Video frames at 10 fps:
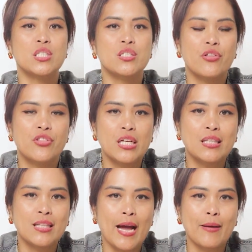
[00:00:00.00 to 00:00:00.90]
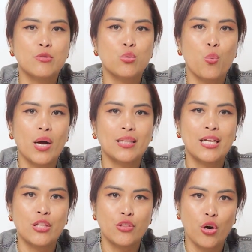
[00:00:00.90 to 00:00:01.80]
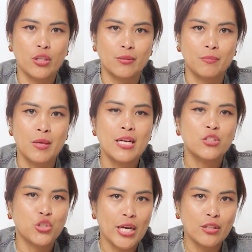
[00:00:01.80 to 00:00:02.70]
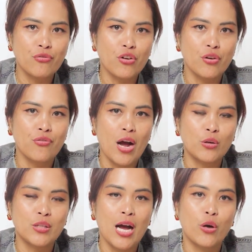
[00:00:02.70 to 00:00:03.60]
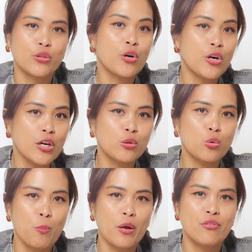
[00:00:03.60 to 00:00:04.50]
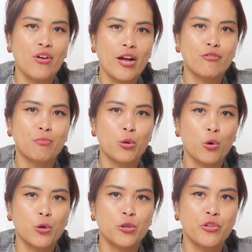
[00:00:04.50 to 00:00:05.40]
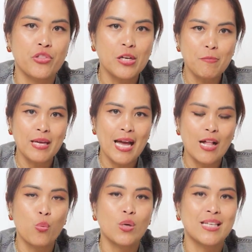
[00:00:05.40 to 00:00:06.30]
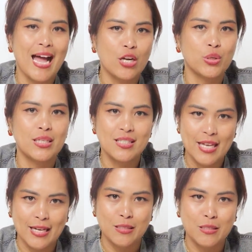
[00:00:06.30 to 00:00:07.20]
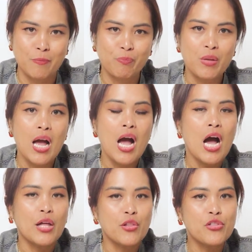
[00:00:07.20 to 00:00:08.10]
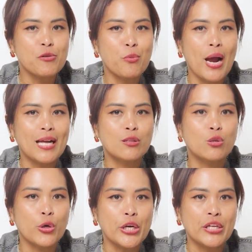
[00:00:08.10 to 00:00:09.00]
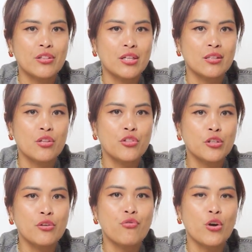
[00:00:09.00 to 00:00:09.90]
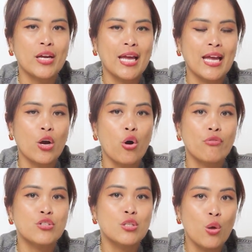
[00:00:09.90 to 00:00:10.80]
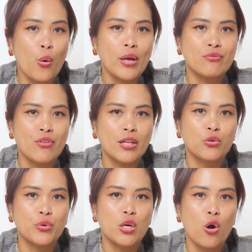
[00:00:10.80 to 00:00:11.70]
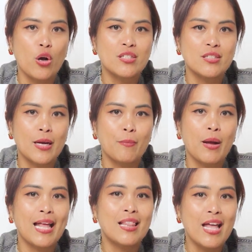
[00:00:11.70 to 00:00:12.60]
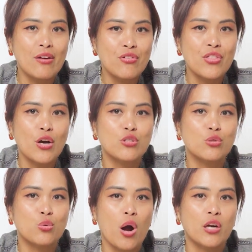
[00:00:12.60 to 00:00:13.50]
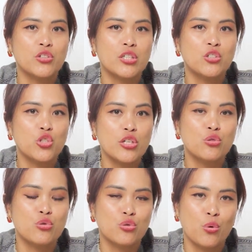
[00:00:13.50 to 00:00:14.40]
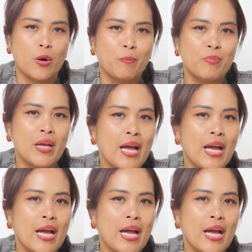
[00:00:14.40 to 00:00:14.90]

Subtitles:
was 3 times what he thought. Jennifer found out her 2.5 per order 3PL was actually 6. Another brand learned that 34K of slow inventory cost them $11,200 just to store.